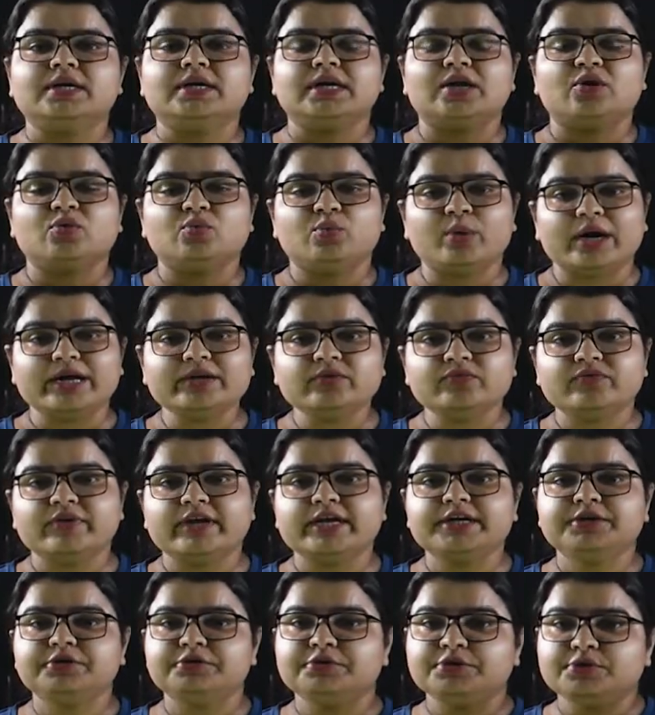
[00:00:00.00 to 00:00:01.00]
Now one
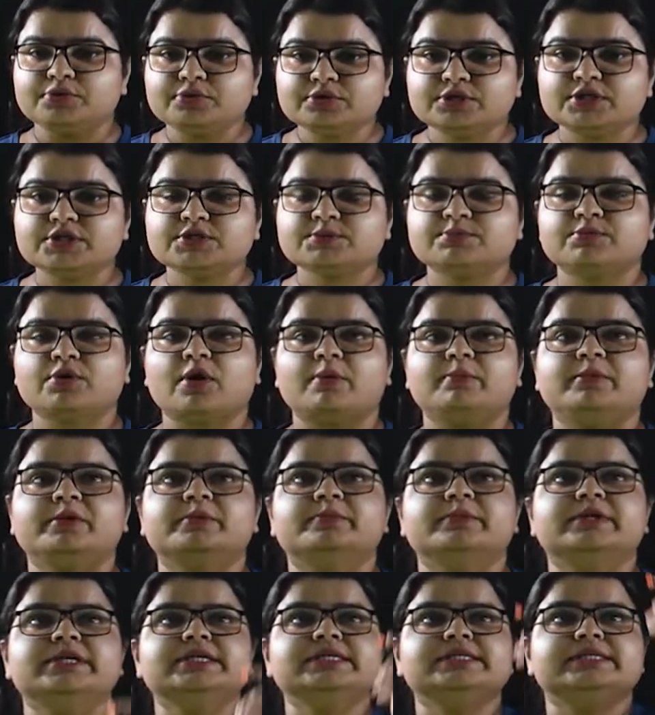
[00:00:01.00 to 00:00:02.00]
way to do this
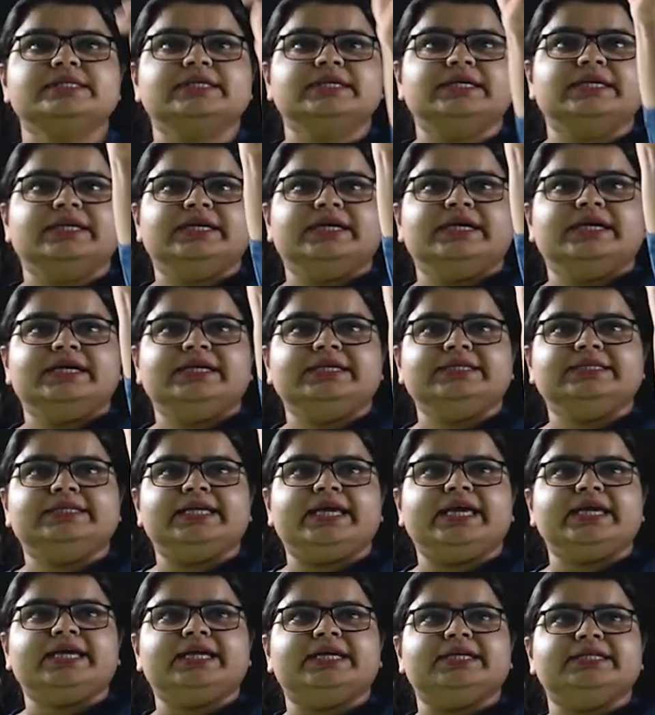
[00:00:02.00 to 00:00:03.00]
problem is
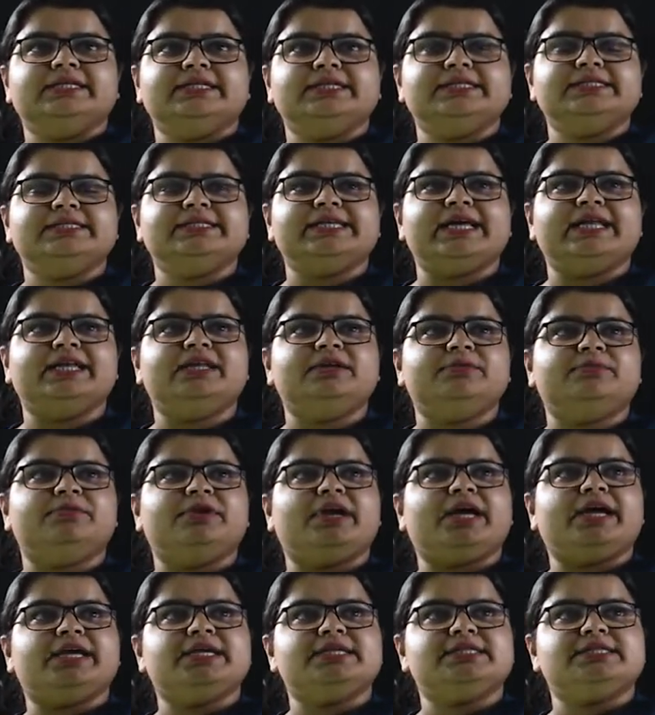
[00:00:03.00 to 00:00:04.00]
take the selling
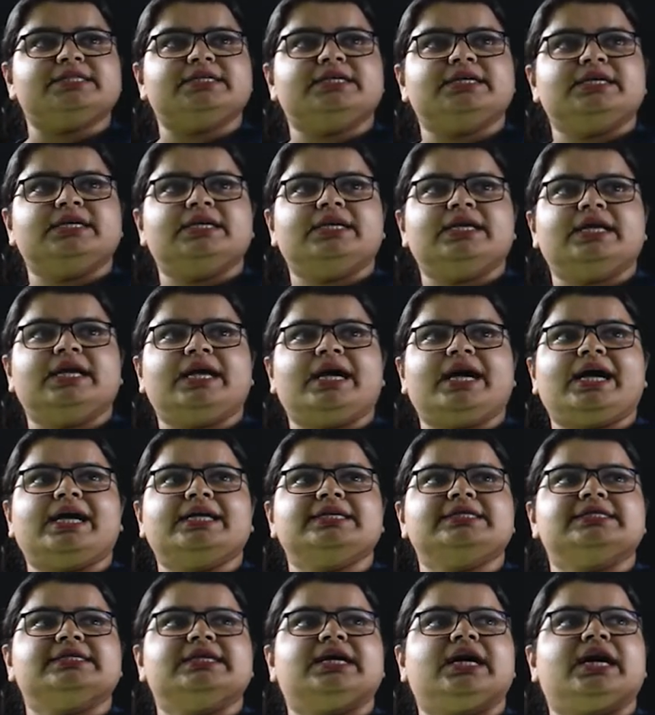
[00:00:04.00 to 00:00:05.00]
price
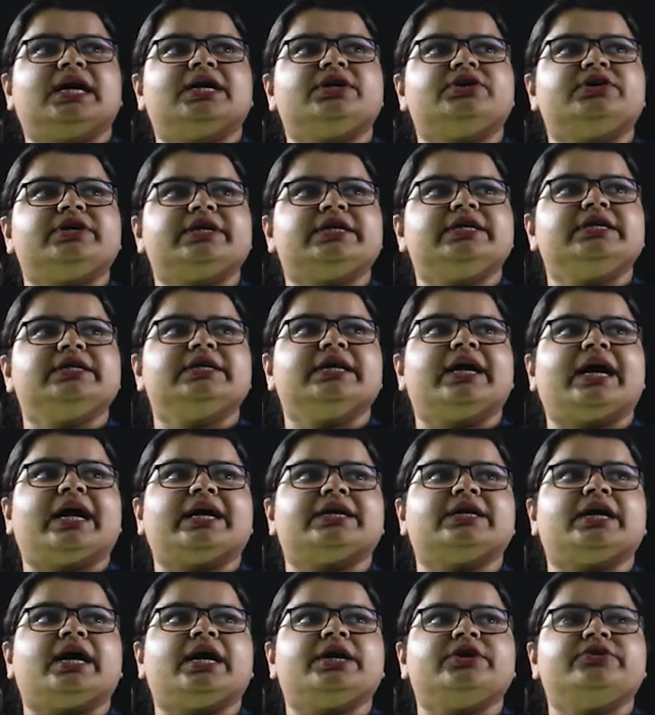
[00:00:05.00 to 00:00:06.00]
as 100
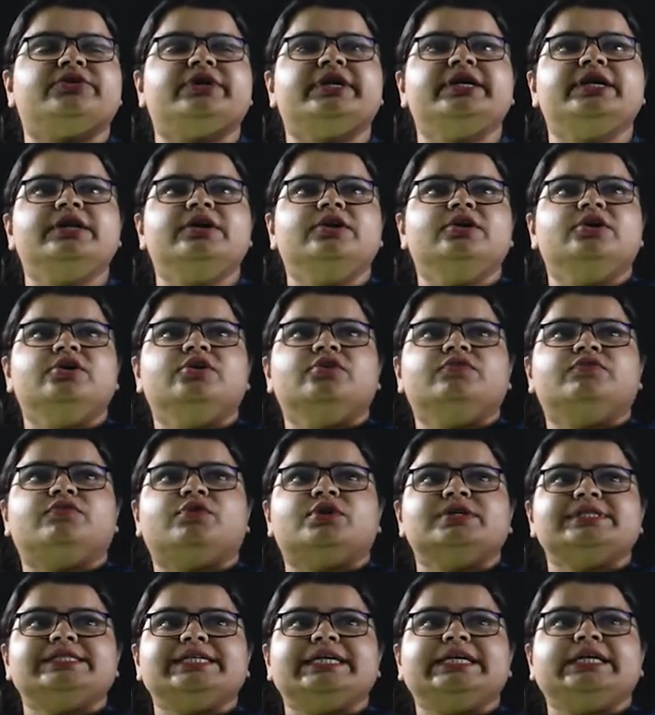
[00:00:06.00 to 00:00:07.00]
and 100
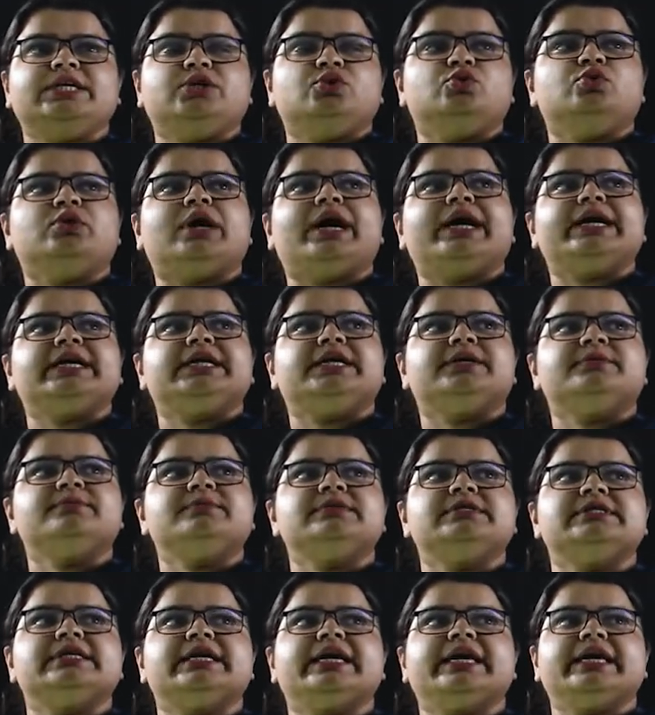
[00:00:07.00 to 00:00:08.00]
for say two
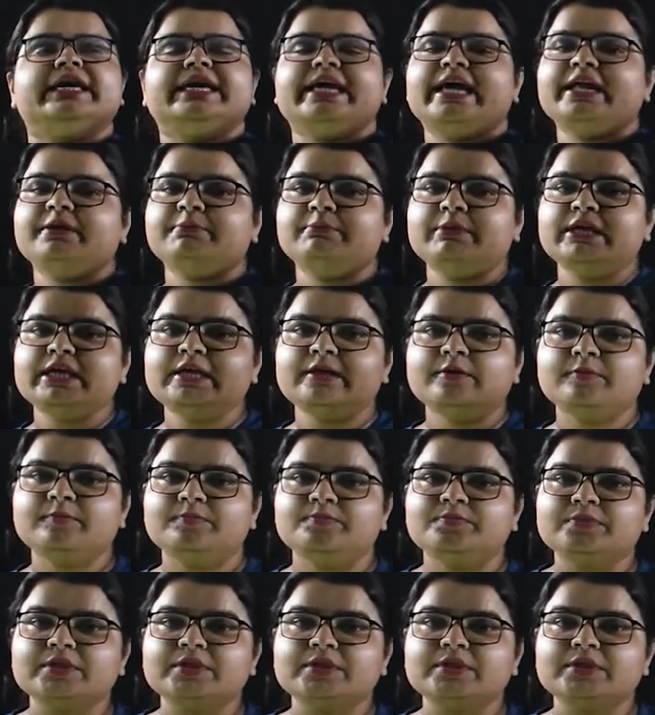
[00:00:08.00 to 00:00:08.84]
items A and B.